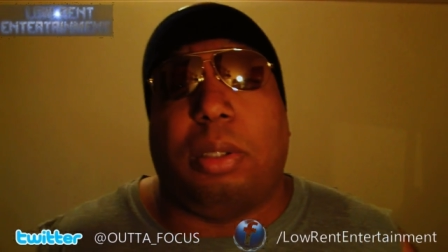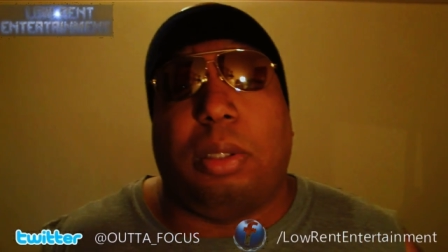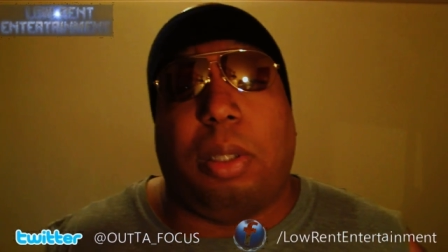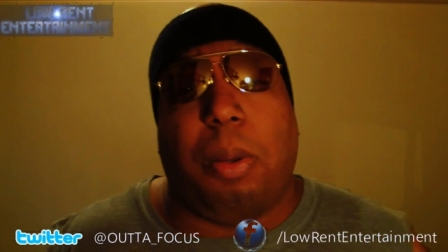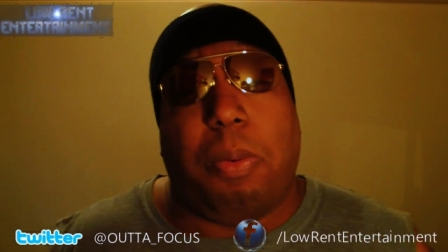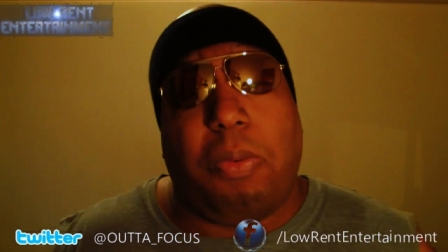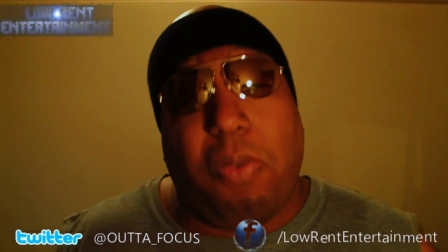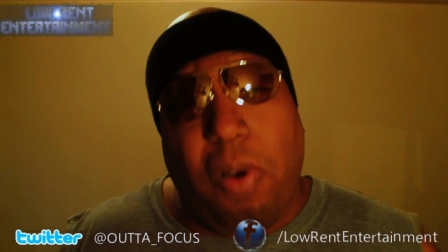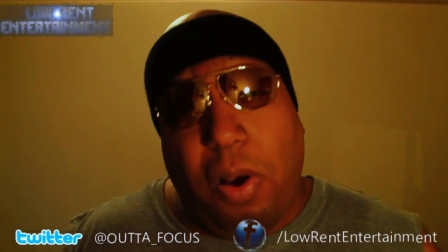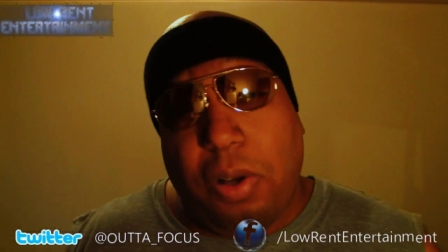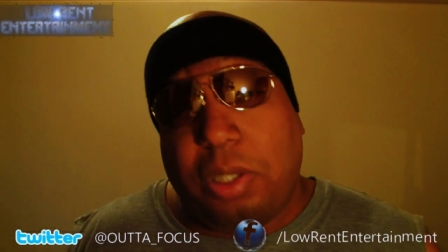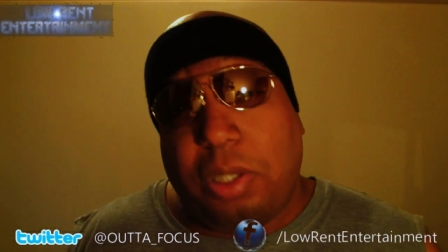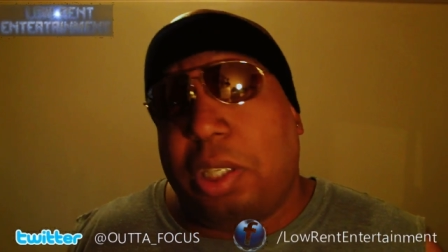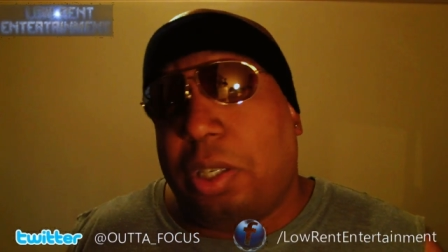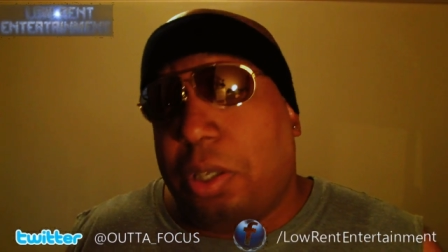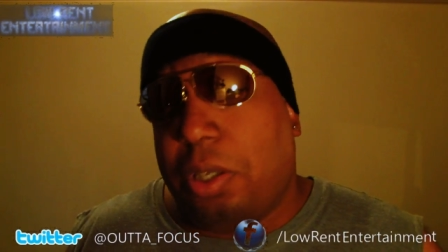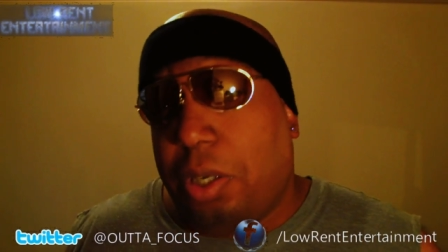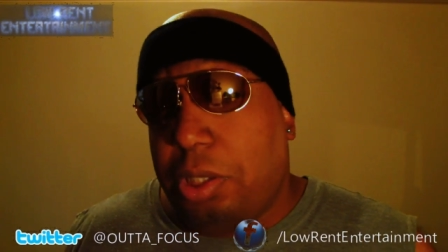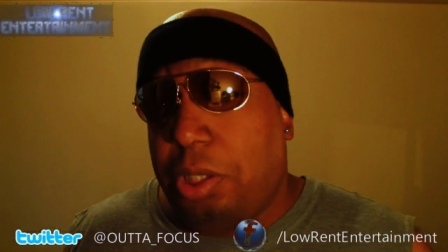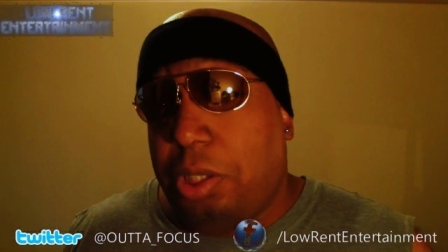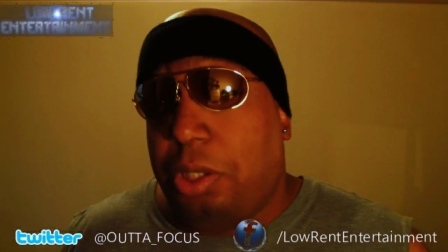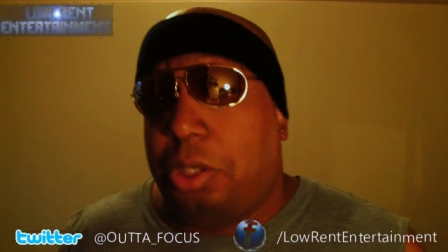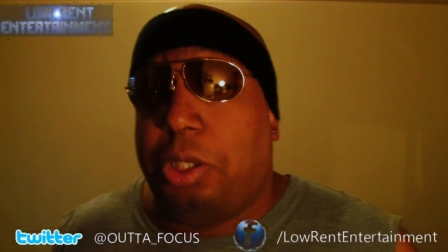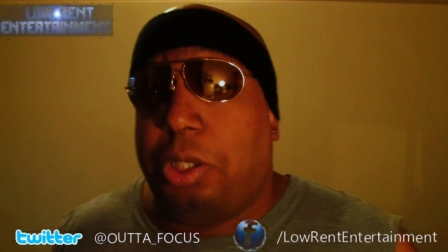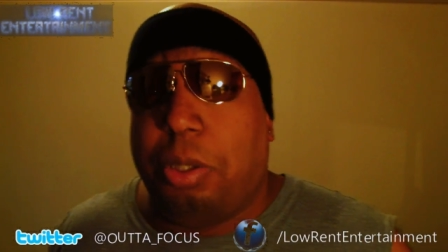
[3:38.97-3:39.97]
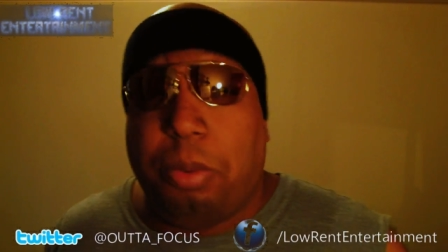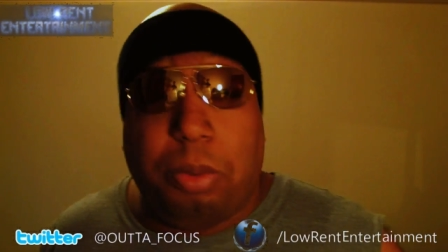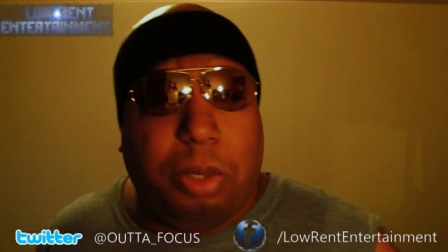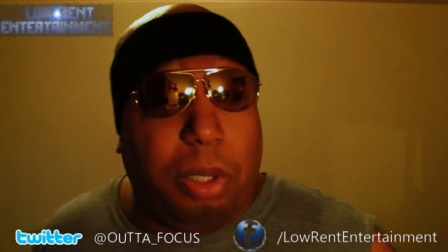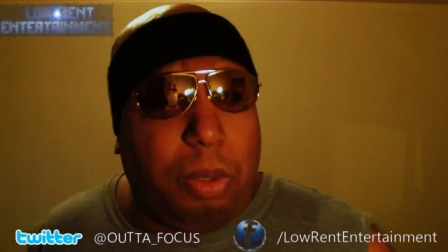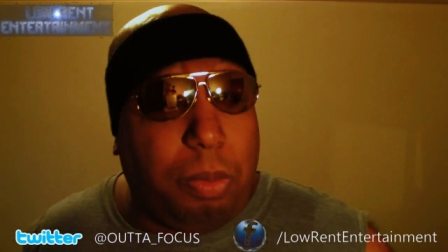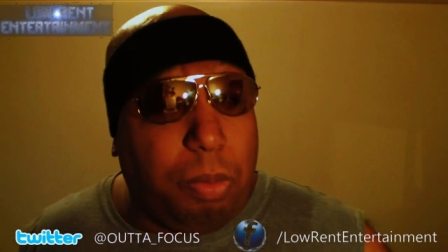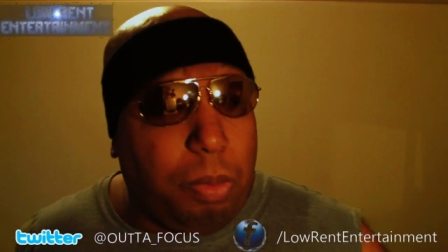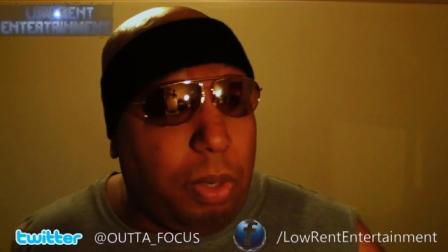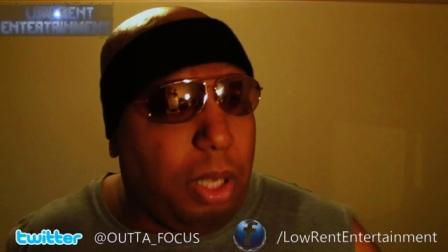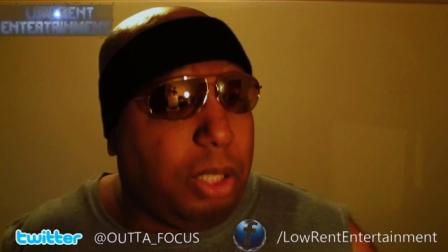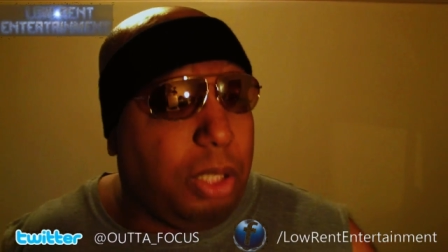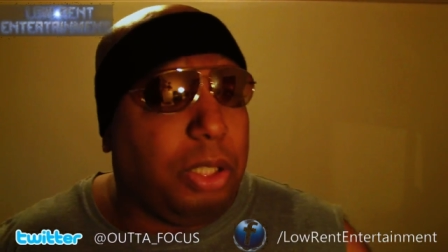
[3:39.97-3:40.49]
the folks that are on YouTube, the
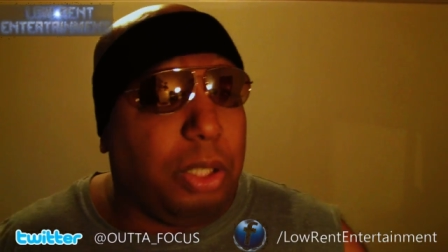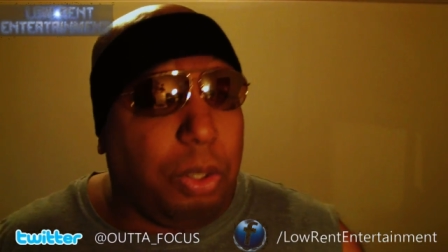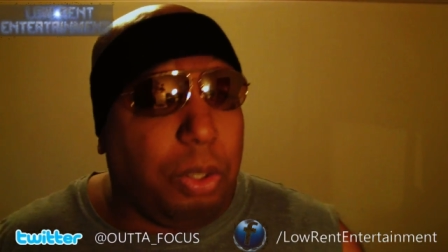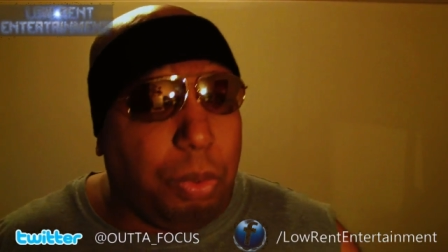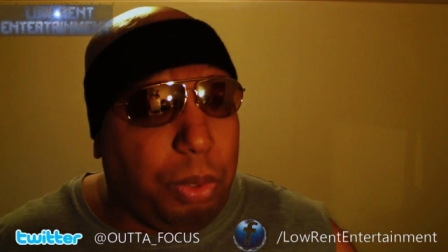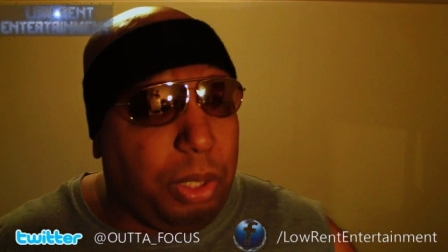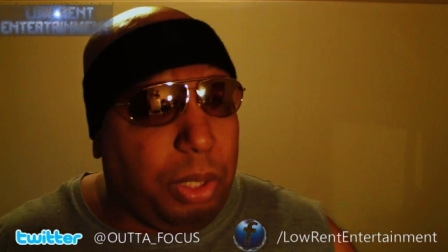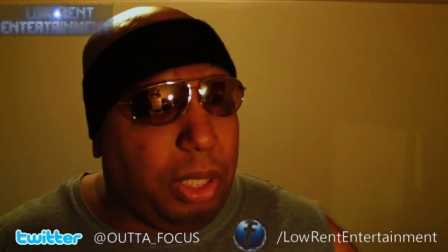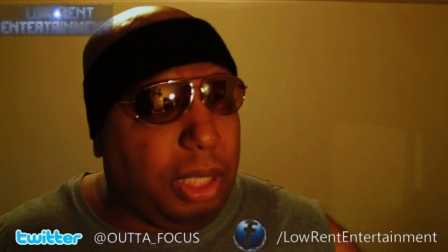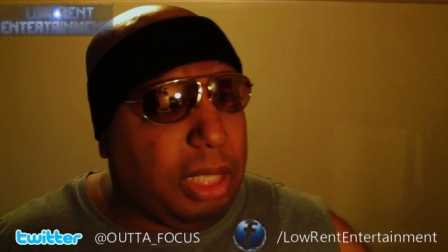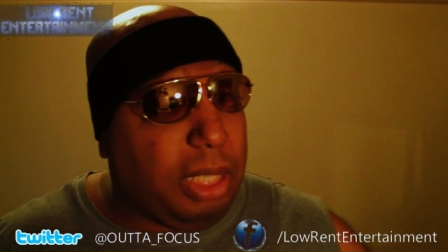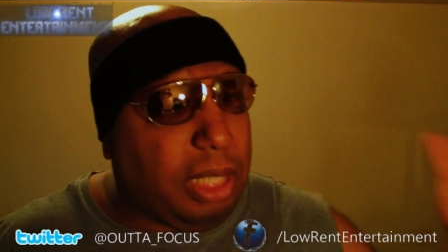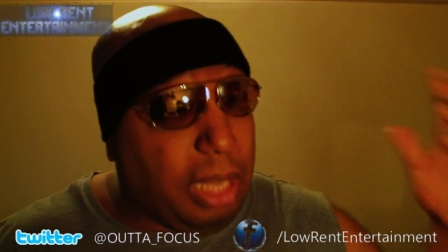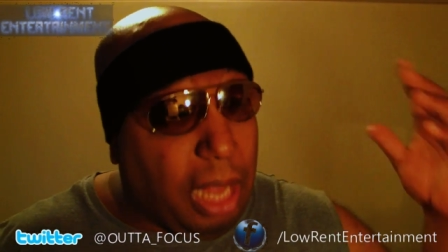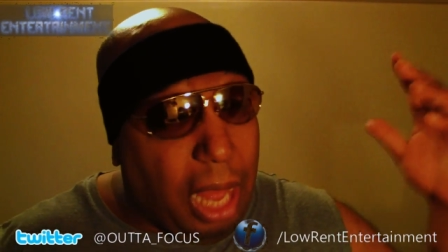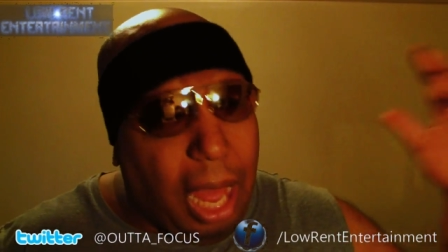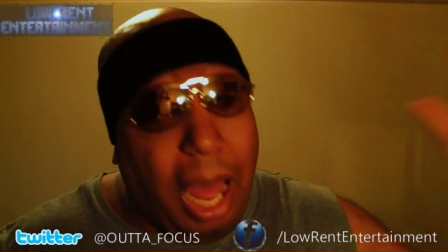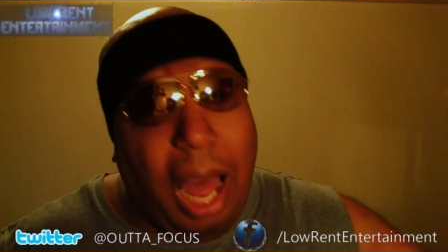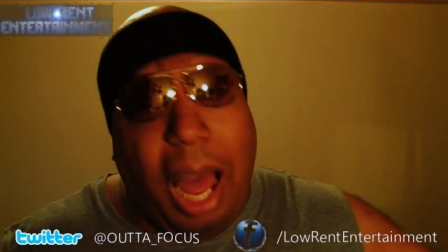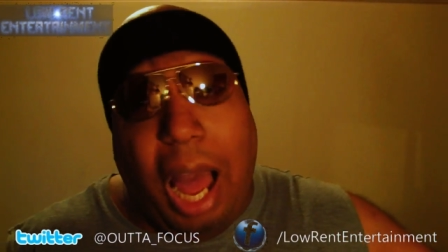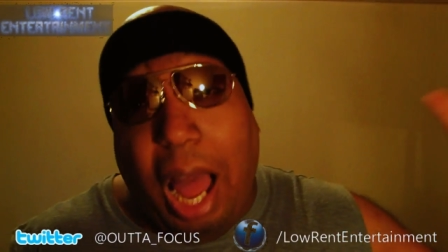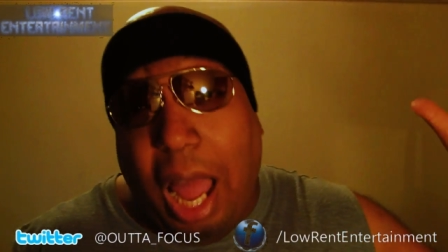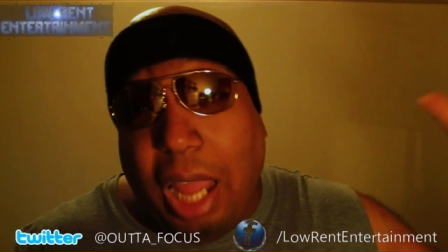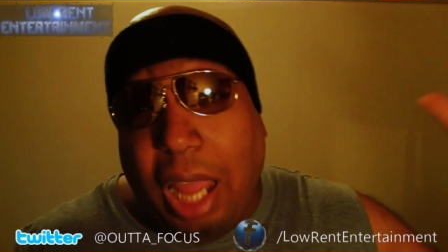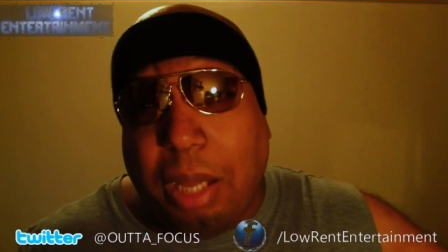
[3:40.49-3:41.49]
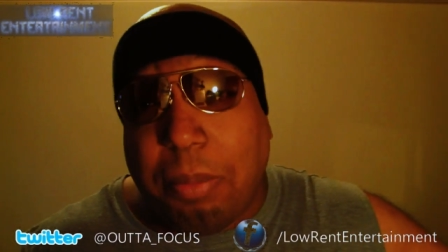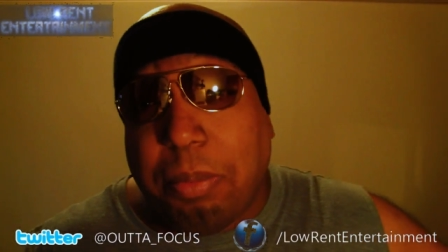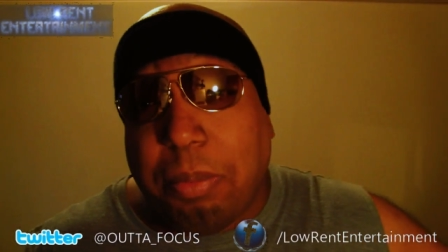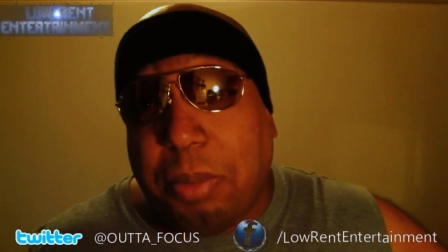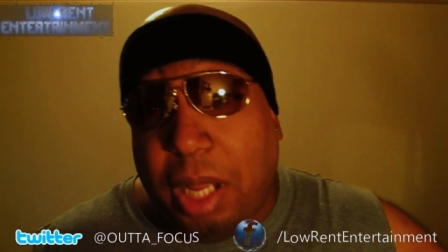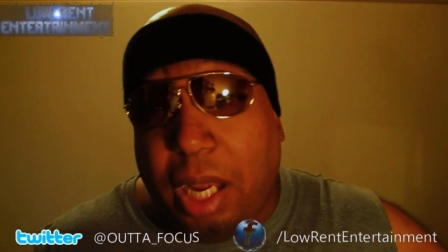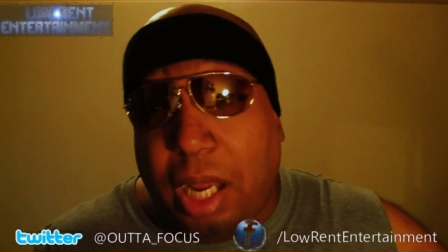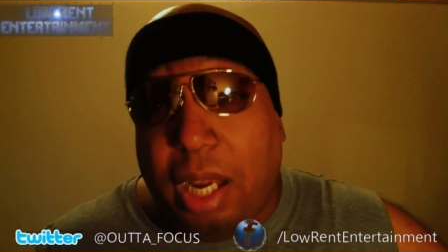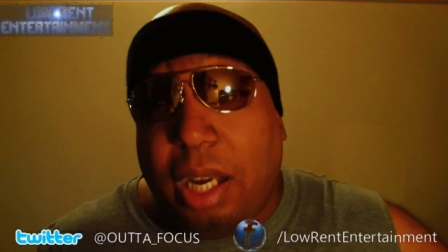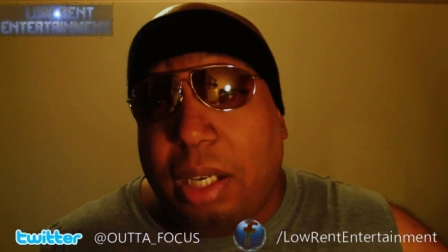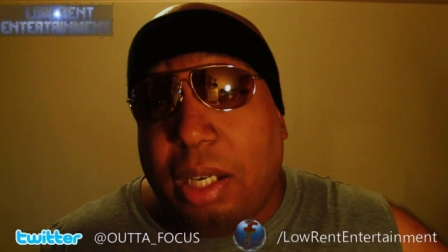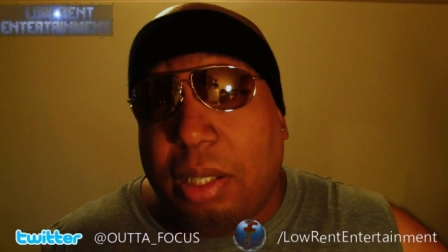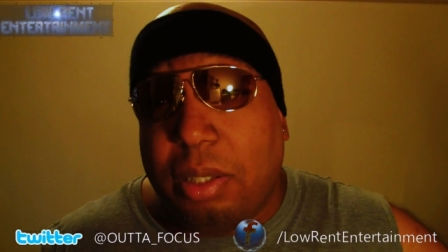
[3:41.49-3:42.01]
ones that are really high up
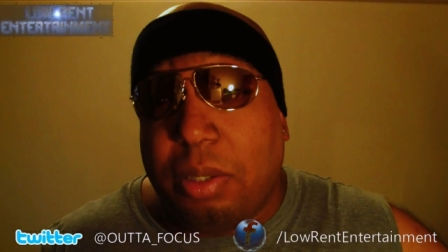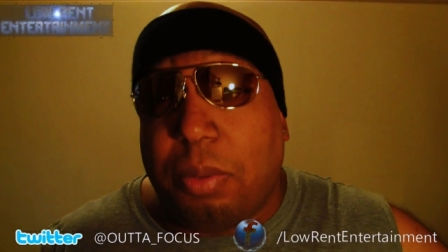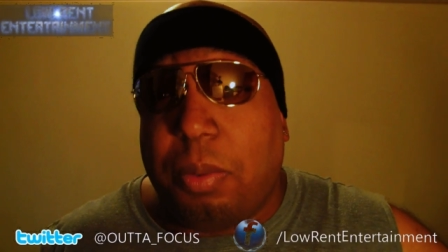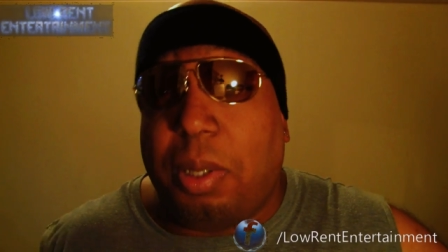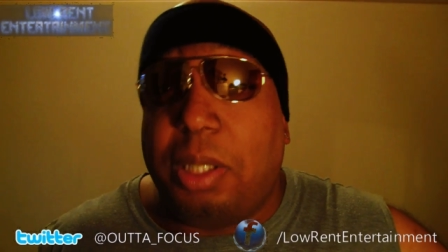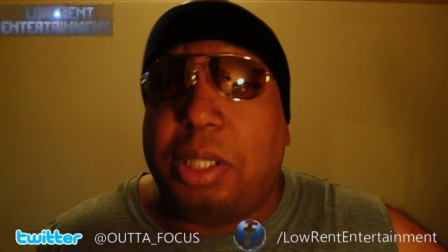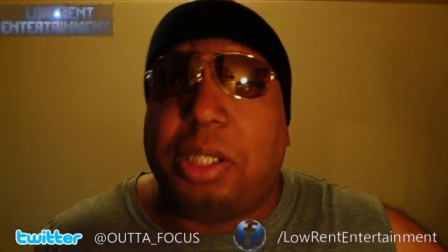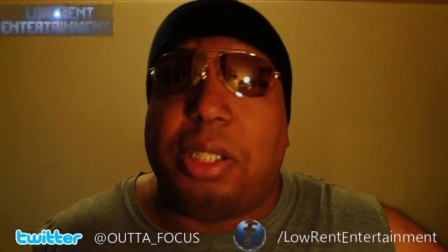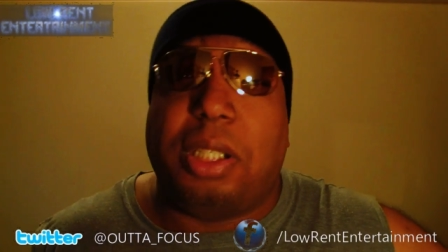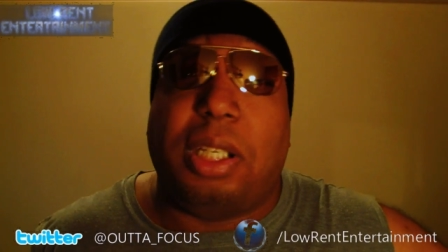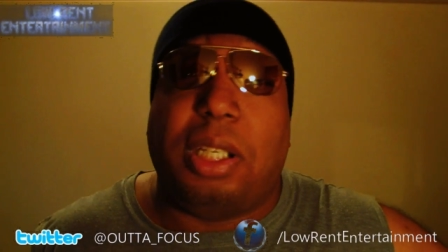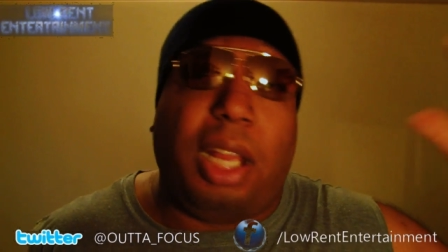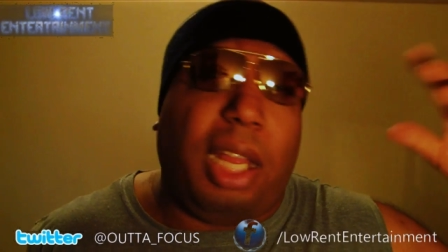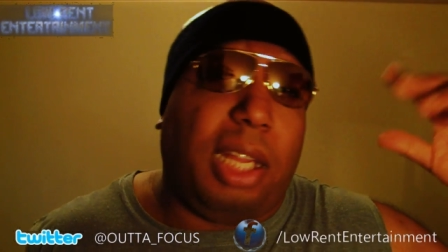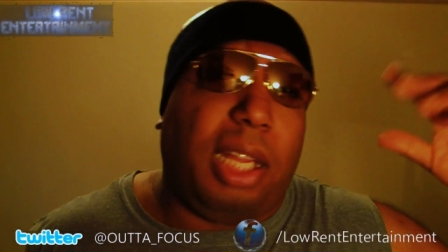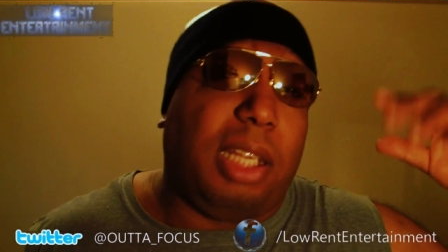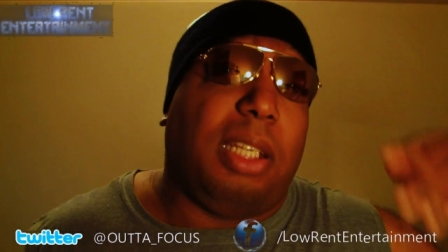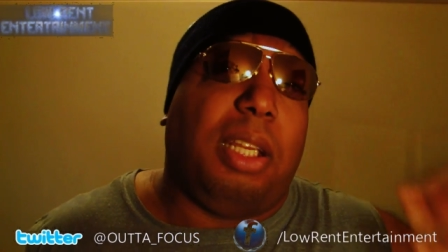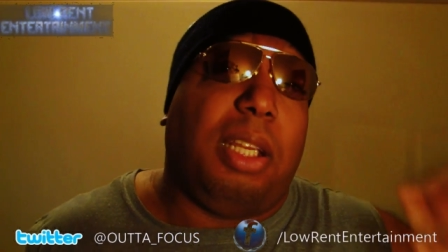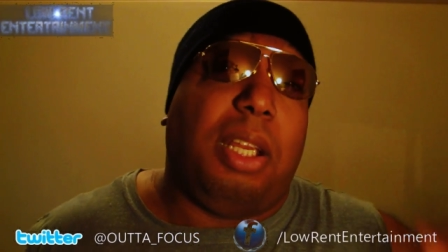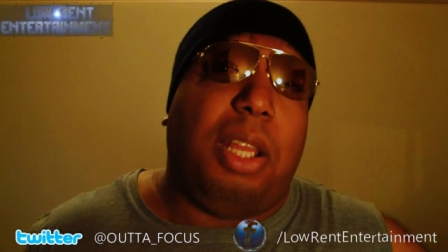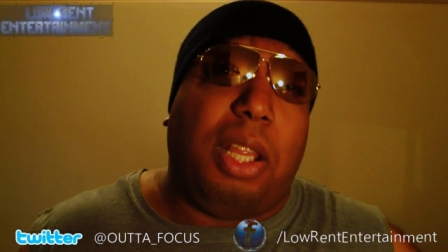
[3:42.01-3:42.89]
there, the ones that are like